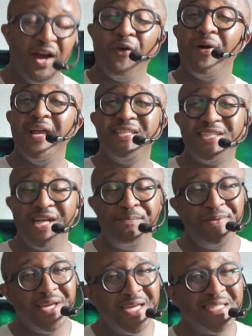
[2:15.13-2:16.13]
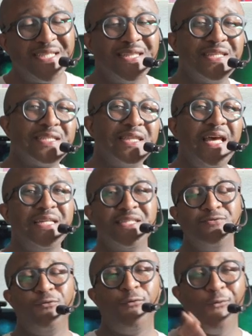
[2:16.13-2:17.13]
All right, jumping into this
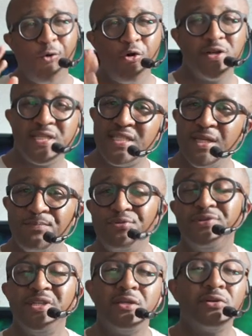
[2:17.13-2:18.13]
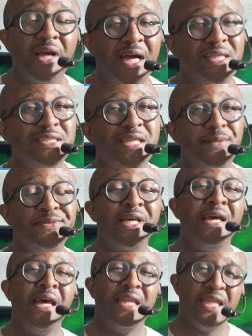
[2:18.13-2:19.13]
lesson, four simple diddle concepts
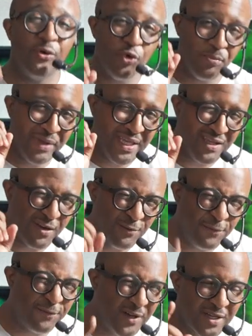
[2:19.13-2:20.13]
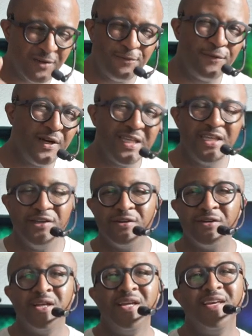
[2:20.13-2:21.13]
that will make your funk funkier.
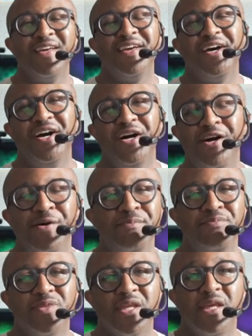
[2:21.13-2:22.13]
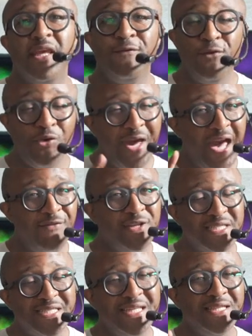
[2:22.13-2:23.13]
Um, if you haven't
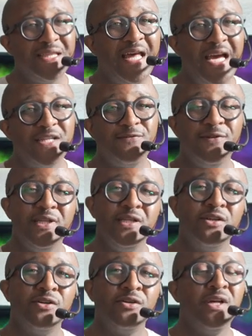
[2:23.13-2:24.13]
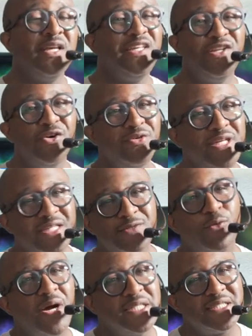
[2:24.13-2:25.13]
seen the last video, you don't need to
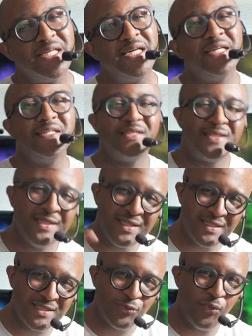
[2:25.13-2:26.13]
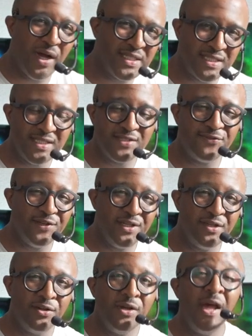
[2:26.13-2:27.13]
watch that to, to watch this
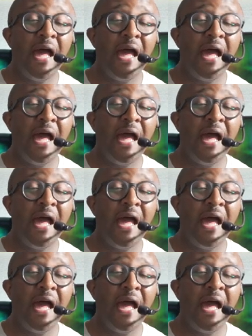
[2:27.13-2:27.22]
video.